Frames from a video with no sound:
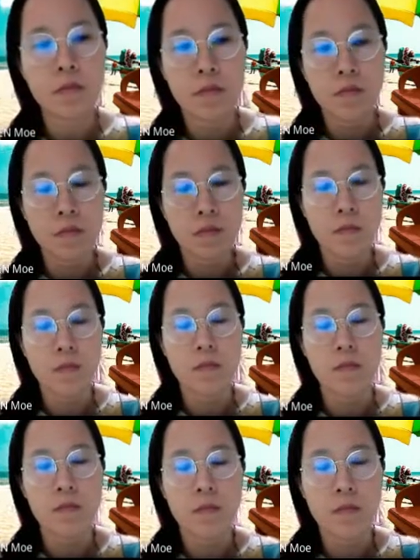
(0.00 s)

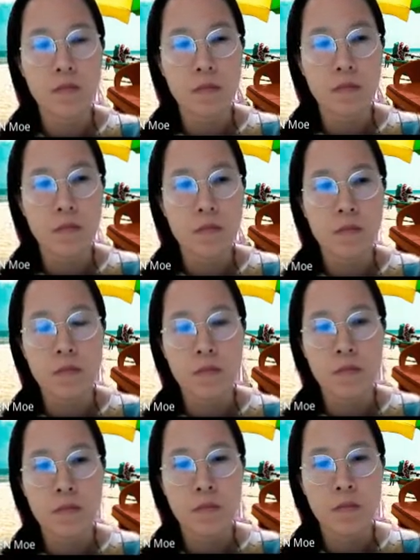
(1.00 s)

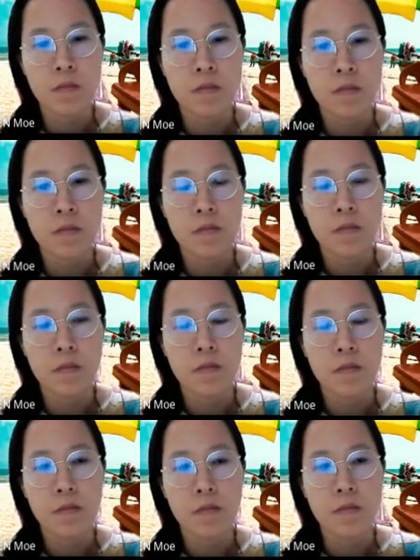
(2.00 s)

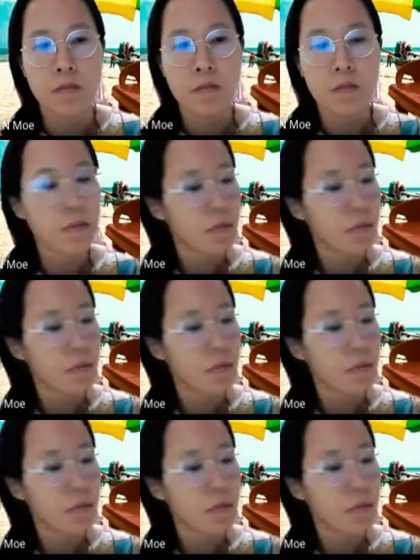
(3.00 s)
Nothing is said.